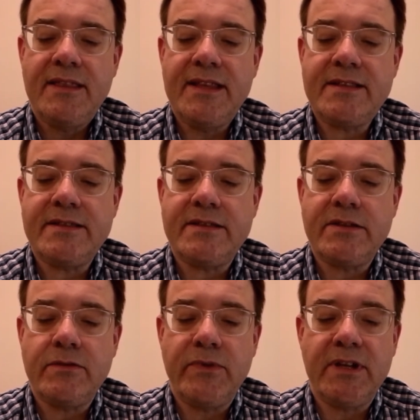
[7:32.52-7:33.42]

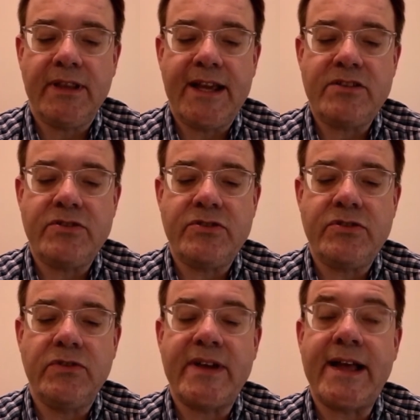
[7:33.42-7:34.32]
This relates
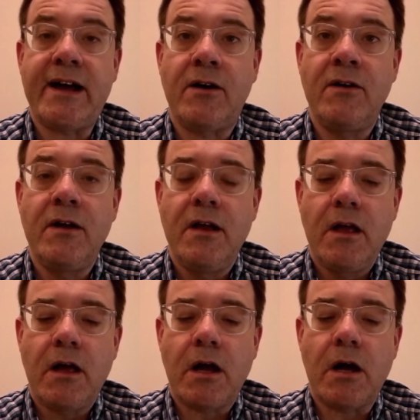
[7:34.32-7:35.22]
to how
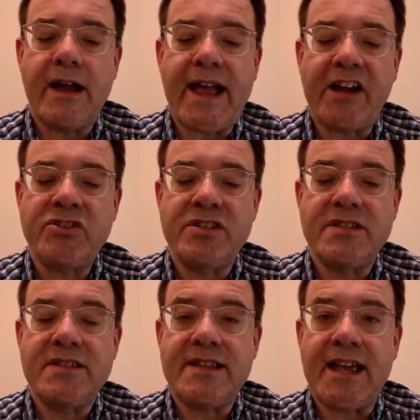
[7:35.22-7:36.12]
our
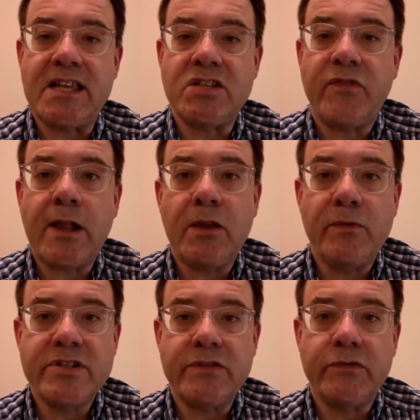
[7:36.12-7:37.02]
actions as
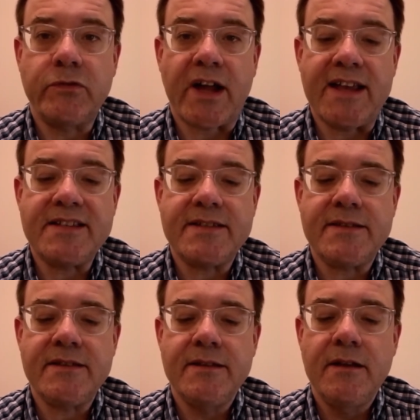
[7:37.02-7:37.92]
followers of
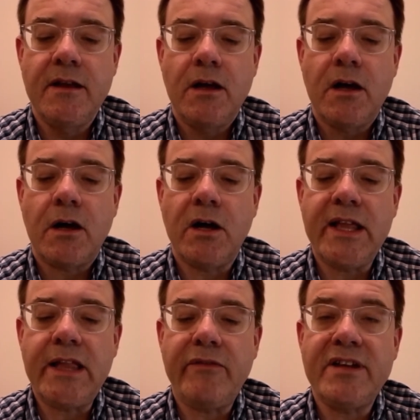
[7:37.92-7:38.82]
Christ
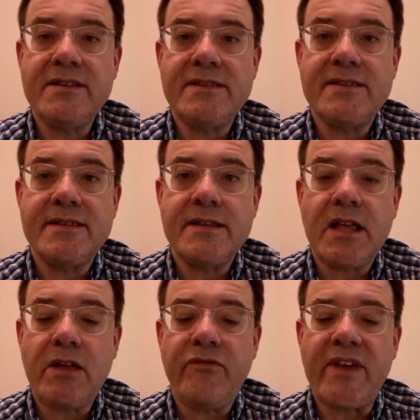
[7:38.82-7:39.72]
are evidence
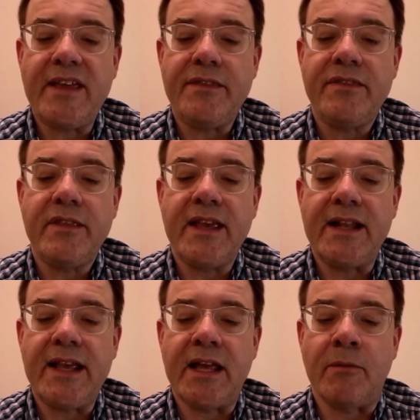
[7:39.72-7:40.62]
of faith
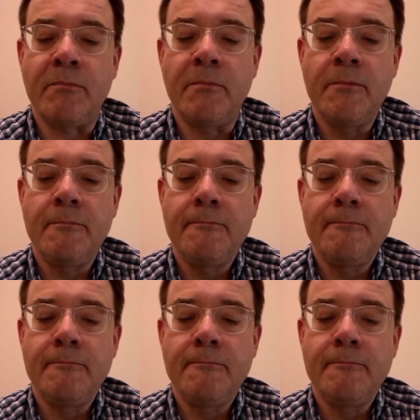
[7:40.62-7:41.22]
in him,